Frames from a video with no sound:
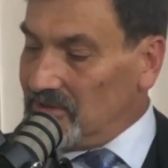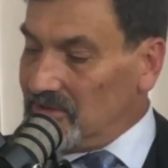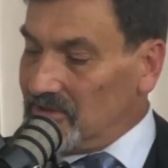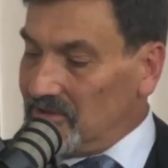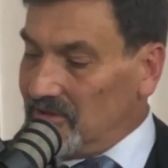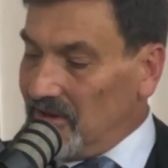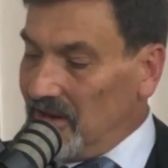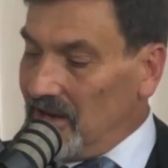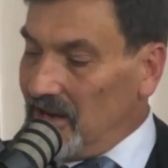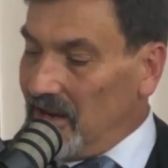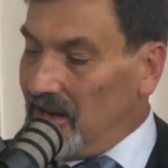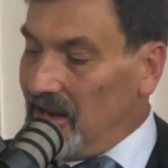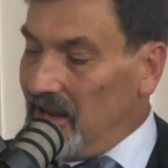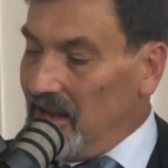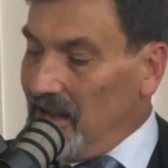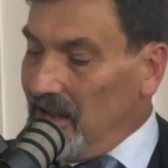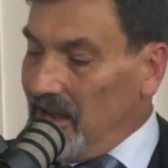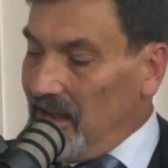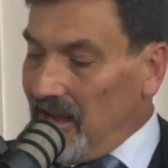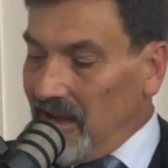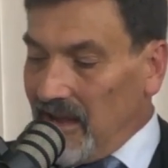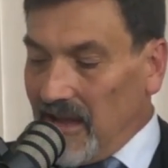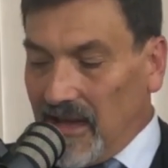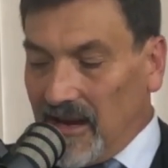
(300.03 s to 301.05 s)
Australian.
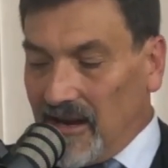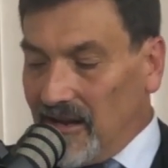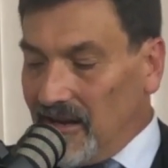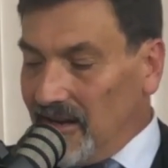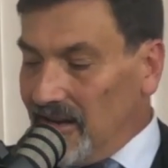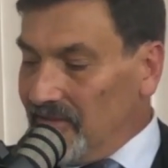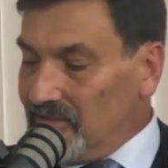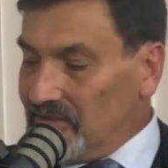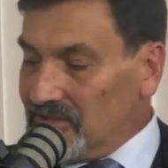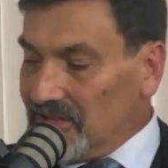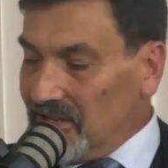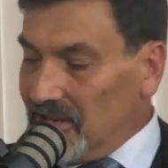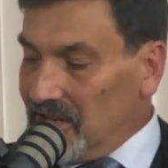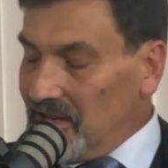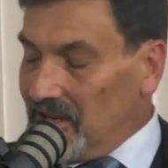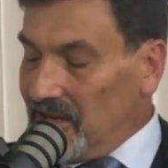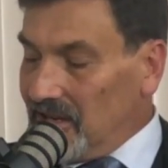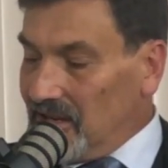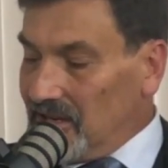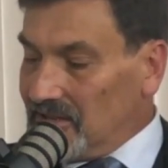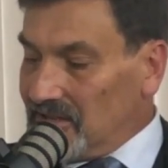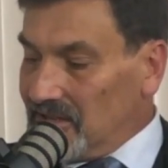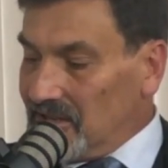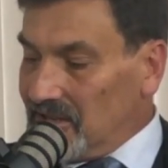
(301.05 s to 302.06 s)
And I love saying
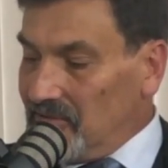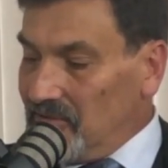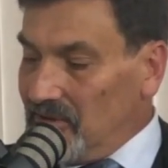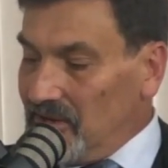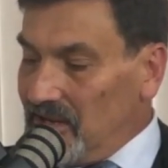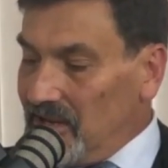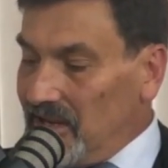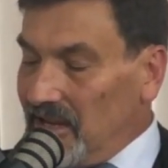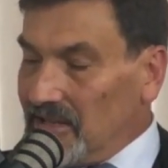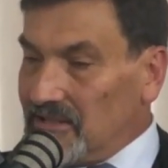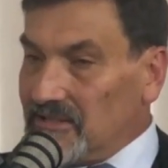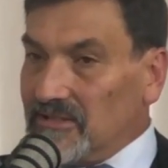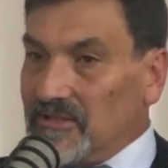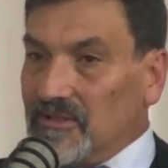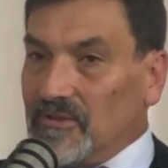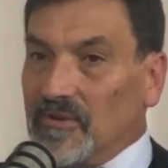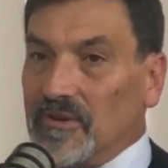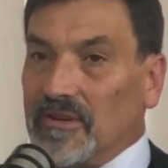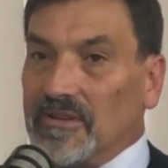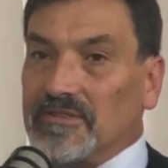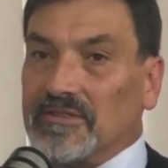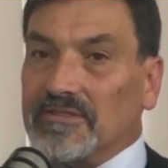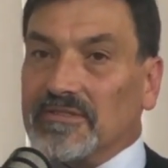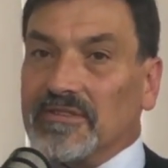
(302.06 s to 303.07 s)
it because it really gets the
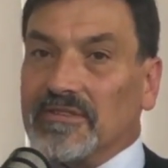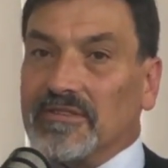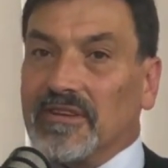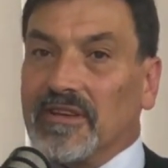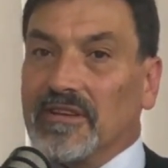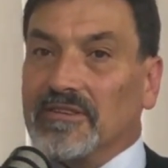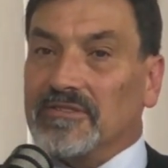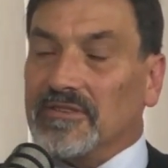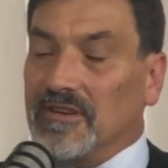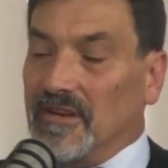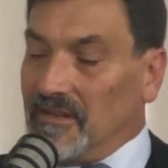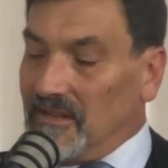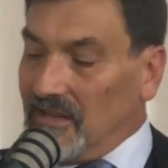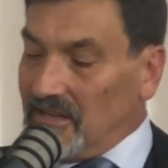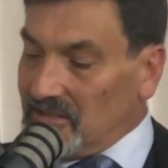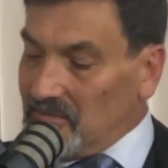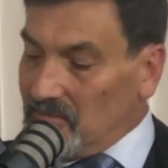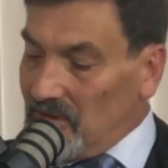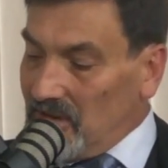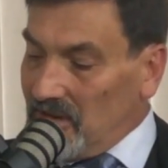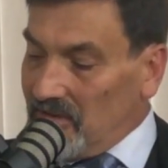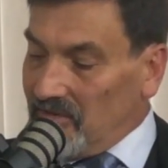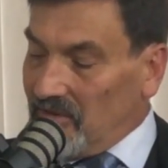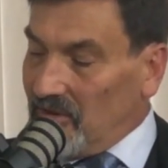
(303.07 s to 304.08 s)
audience's attention. It
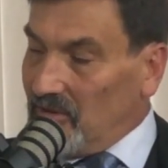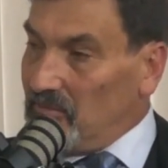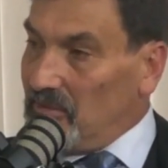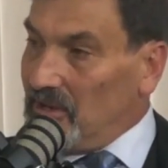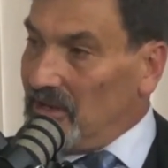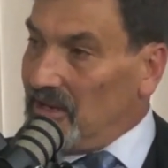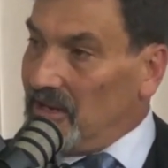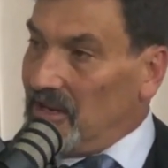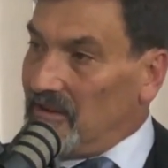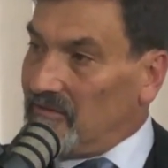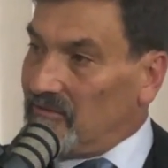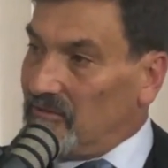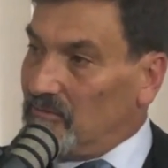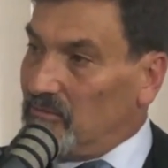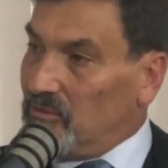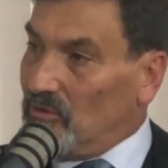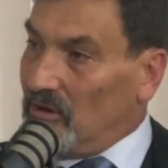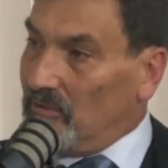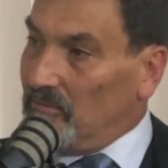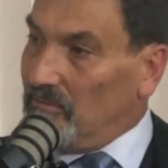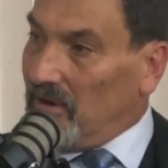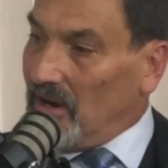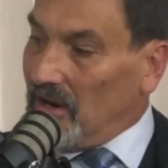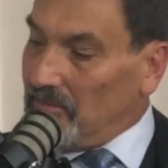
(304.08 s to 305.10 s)
doesn't matter if you're a millionaire from
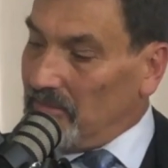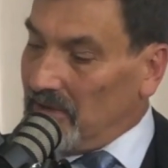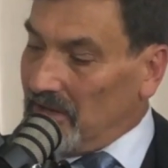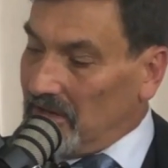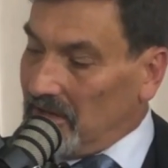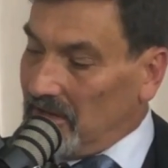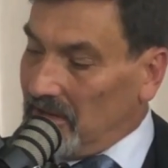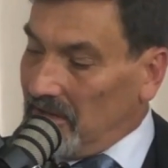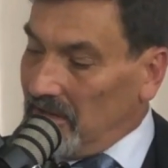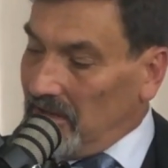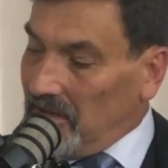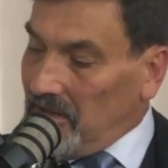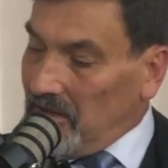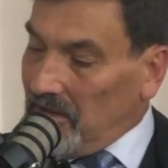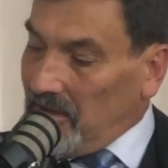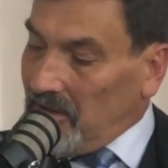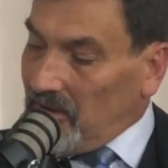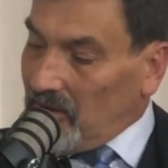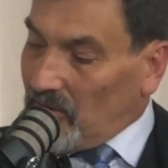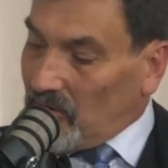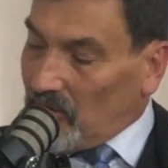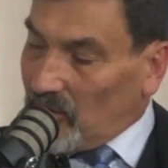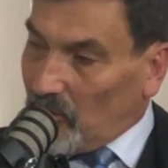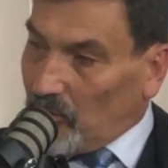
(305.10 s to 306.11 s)
Point Piper
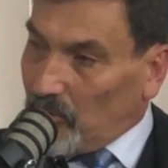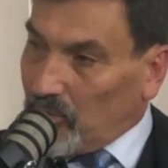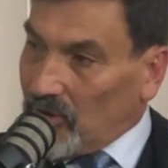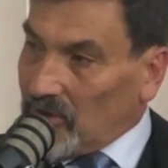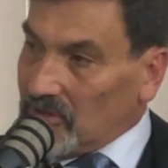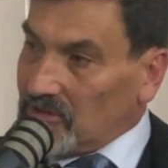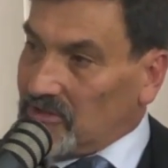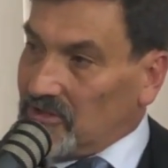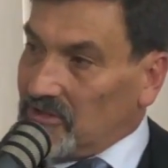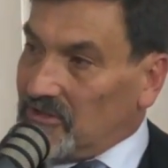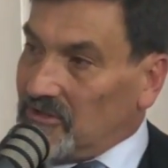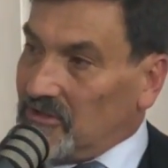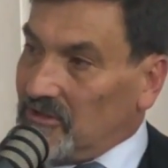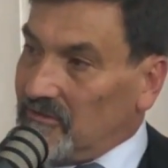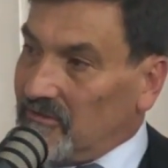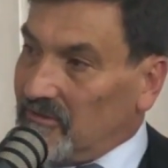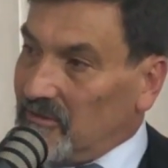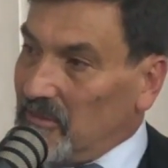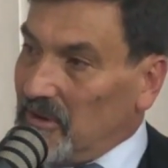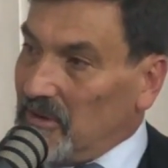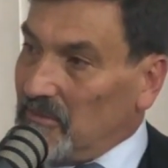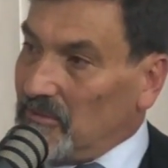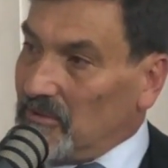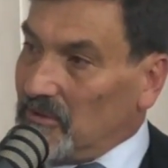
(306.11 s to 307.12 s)
or a prostitute
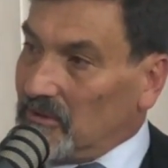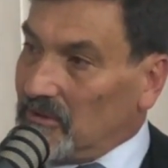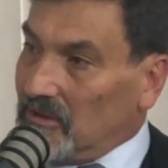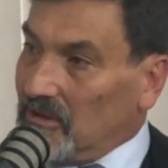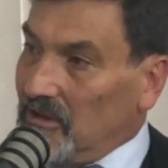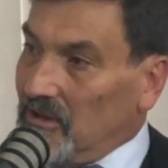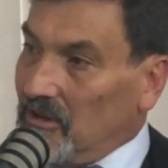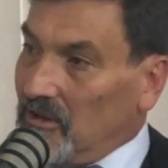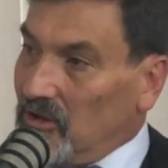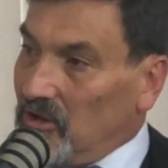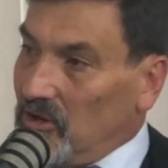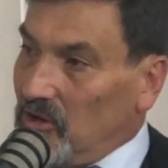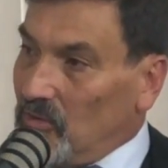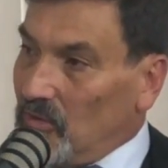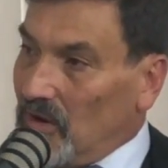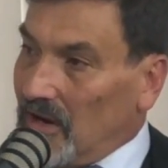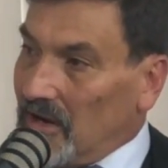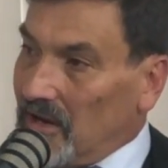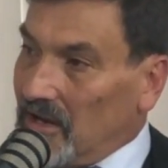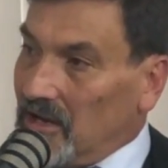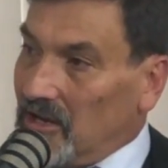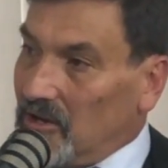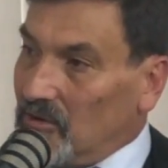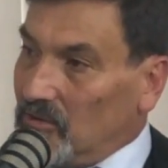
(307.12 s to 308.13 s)
from Emerald. You
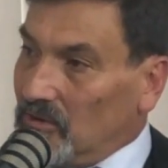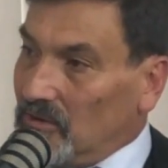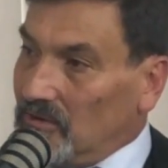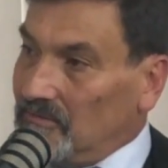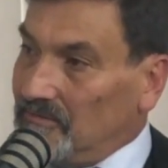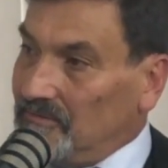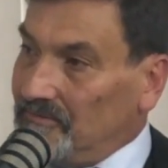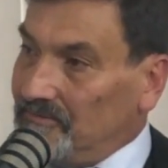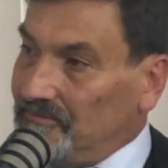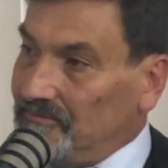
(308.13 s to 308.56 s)
are equal.